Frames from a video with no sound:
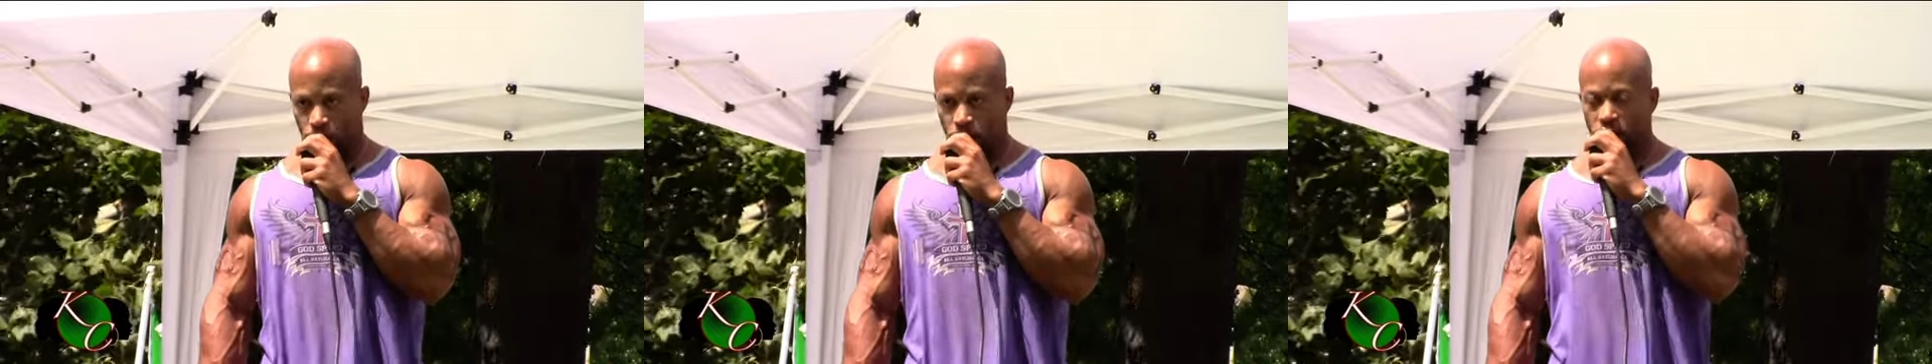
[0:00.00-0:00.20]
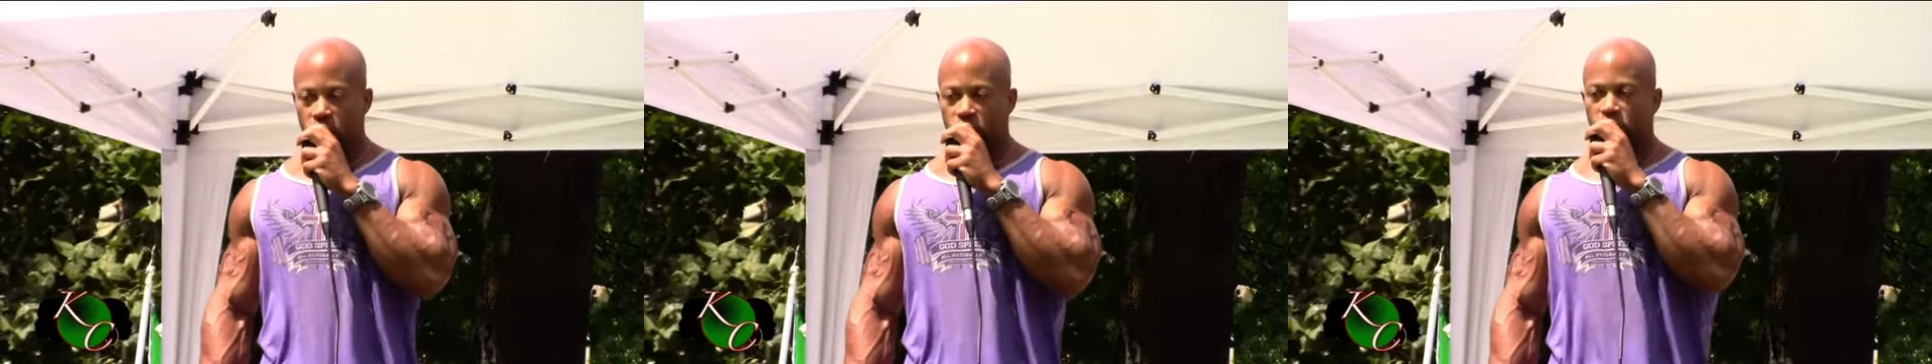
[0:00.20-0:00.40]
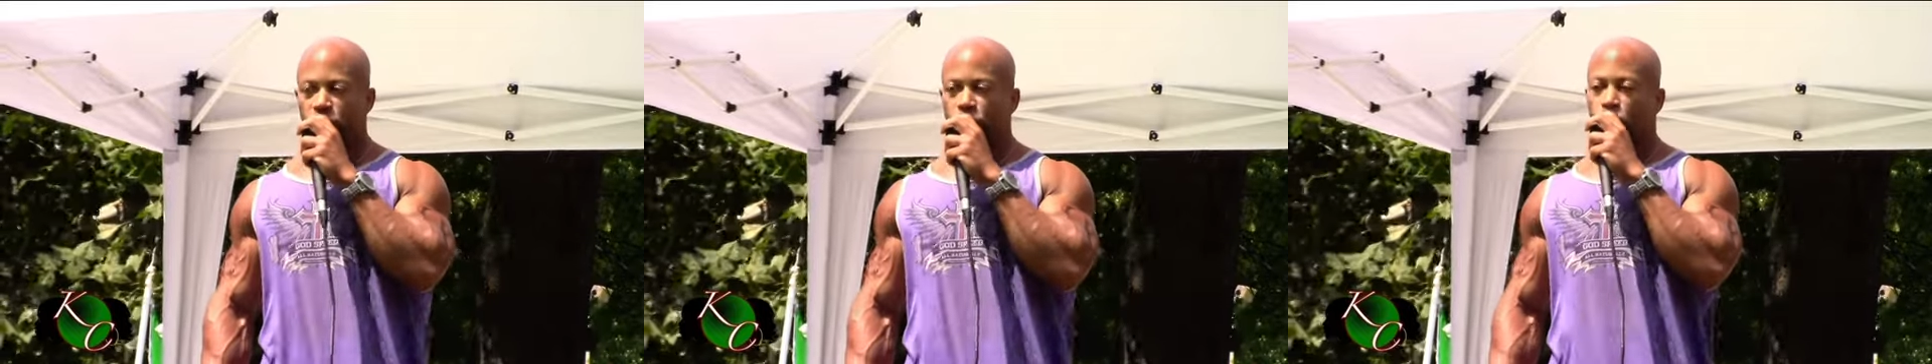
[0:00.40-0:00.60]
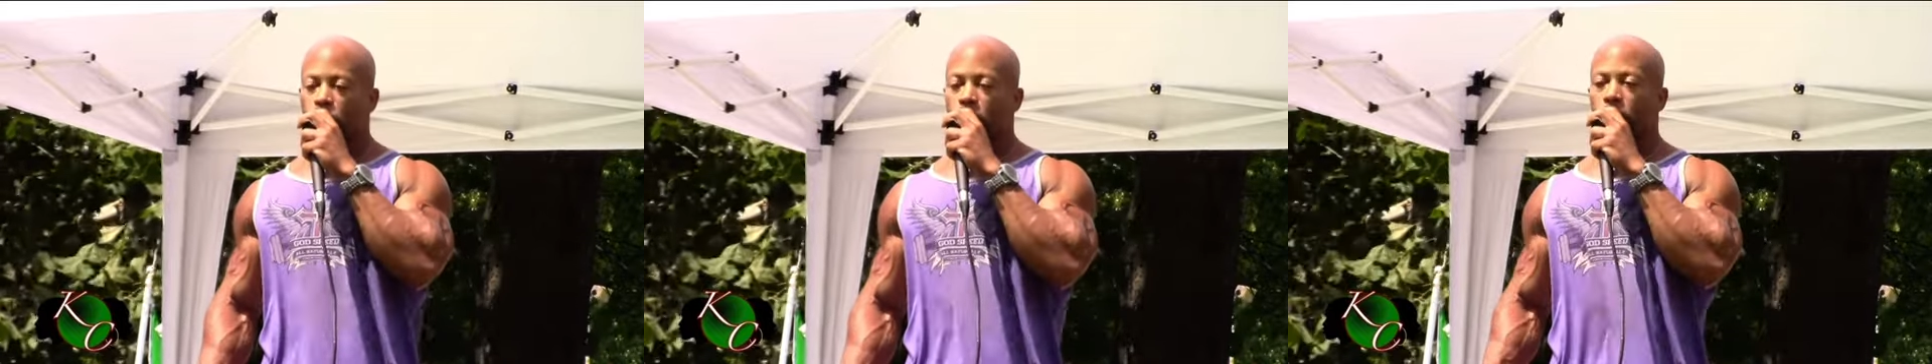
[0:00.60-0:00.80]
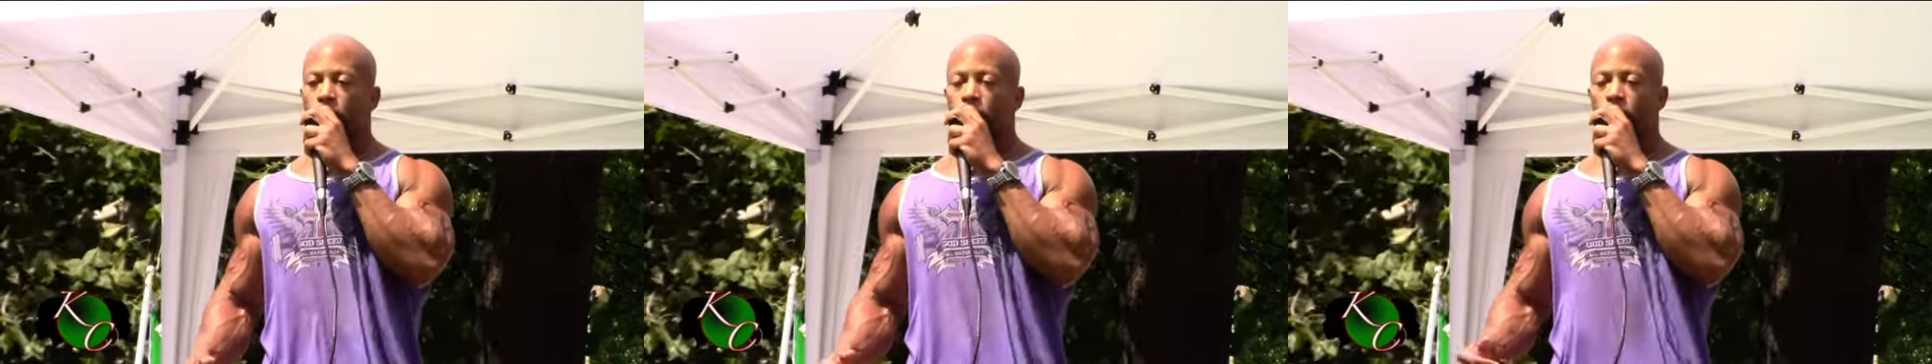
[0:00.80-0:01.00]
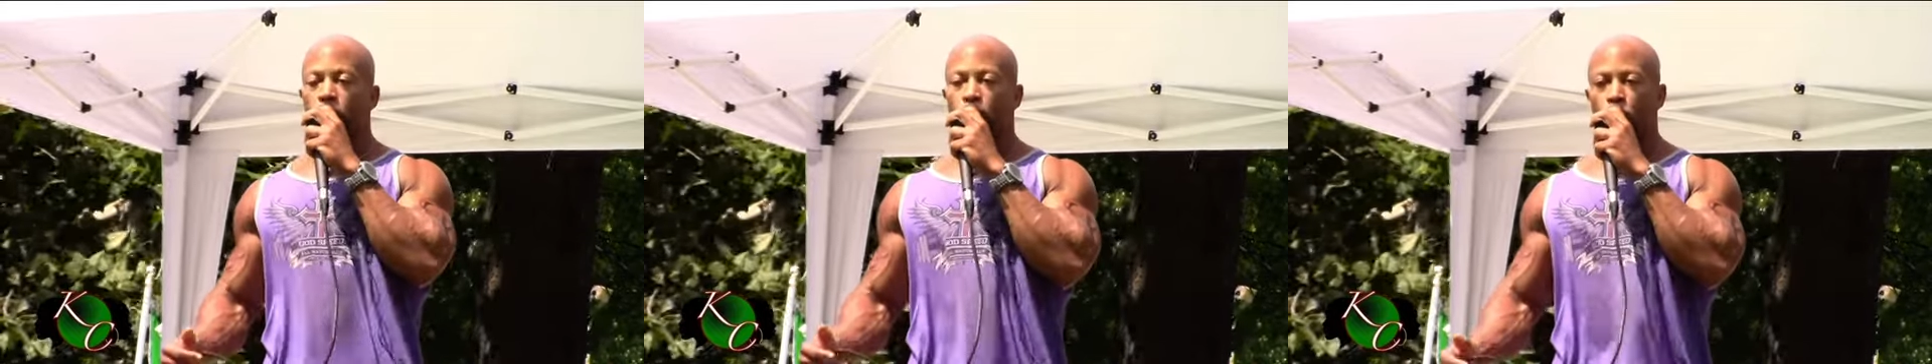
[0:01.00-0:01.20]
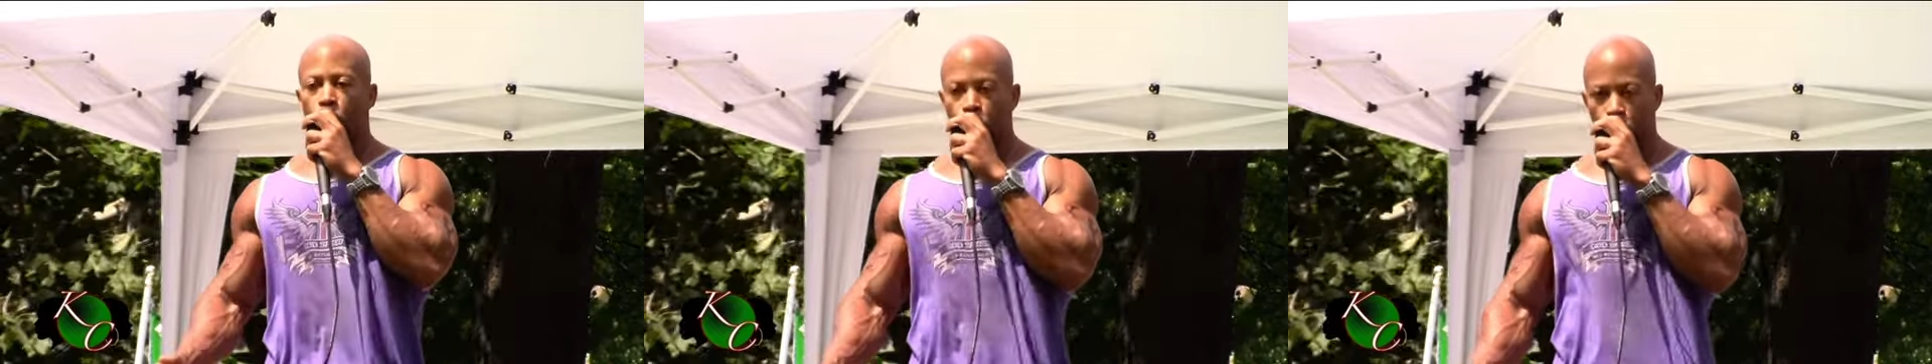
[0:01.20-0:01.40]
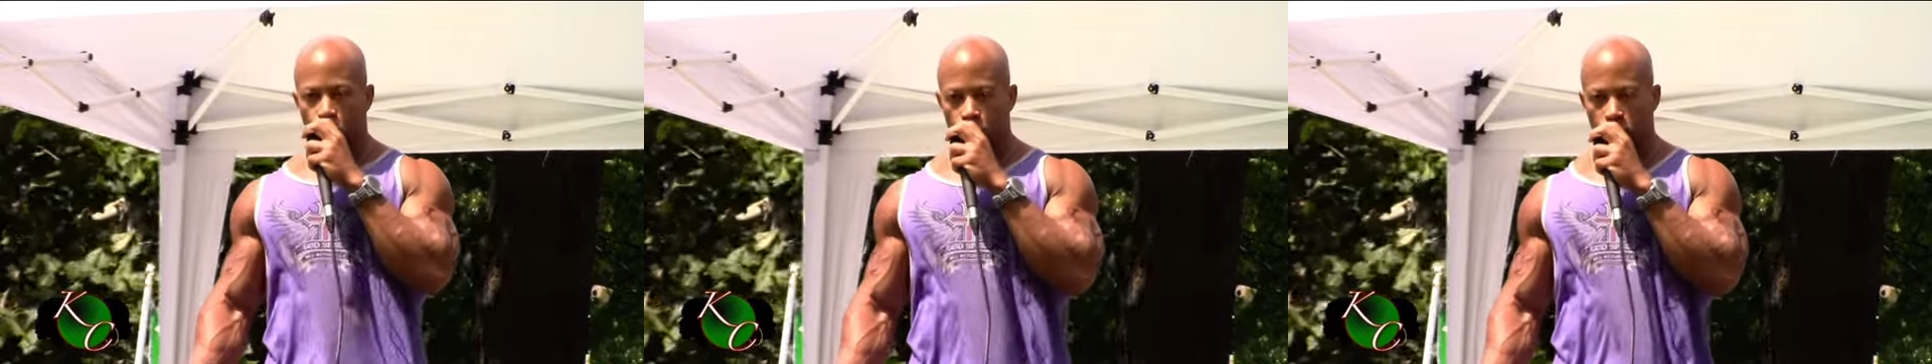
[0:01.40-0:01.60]
Because if you get up and
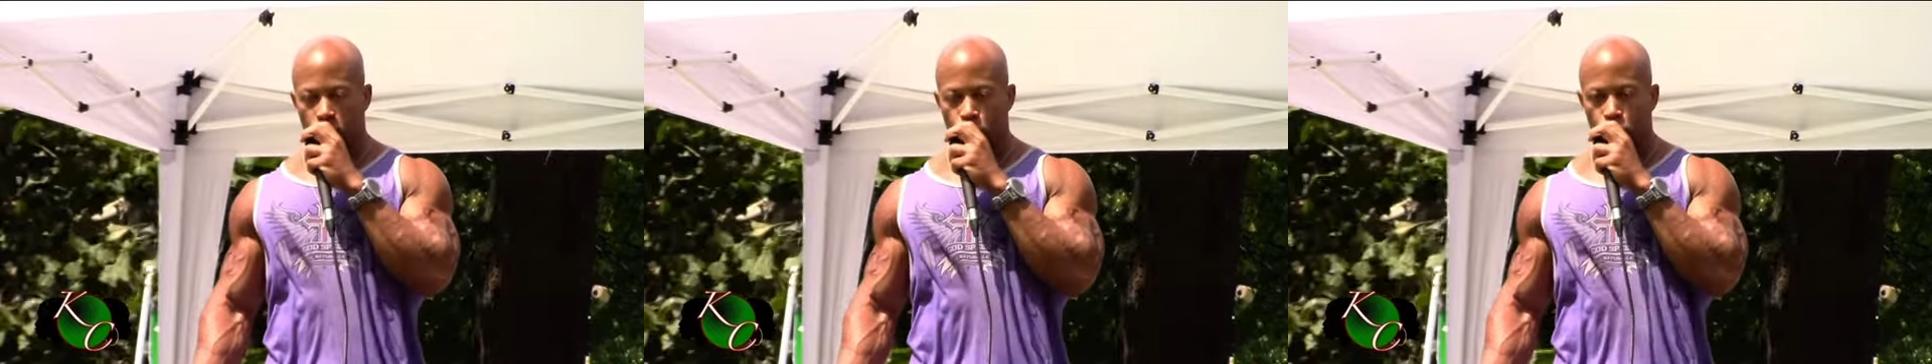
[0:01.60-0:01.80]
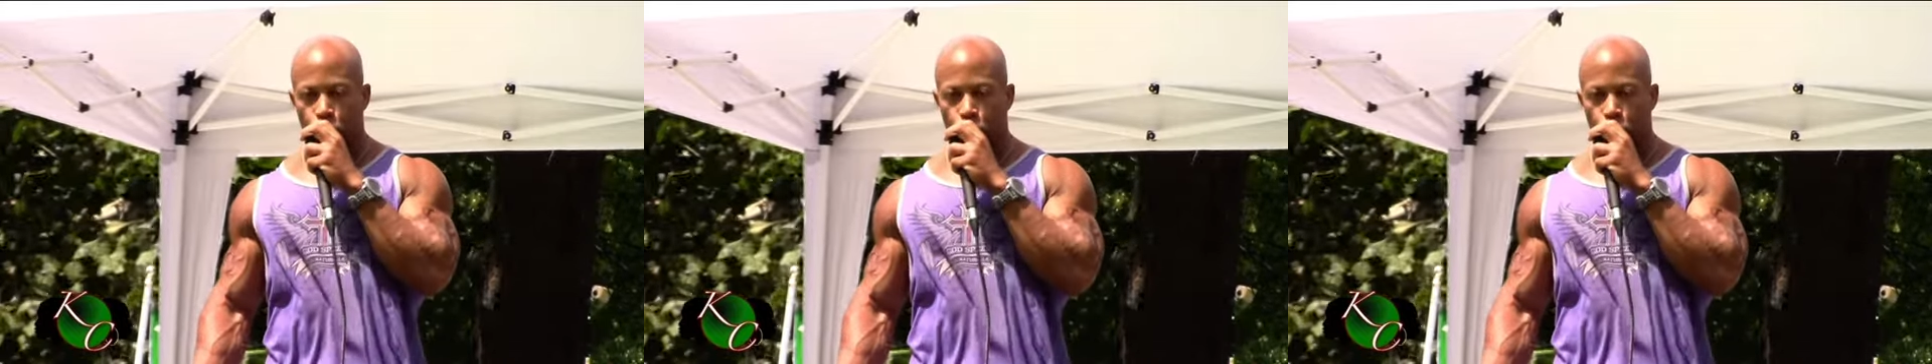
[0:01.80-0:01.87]
move,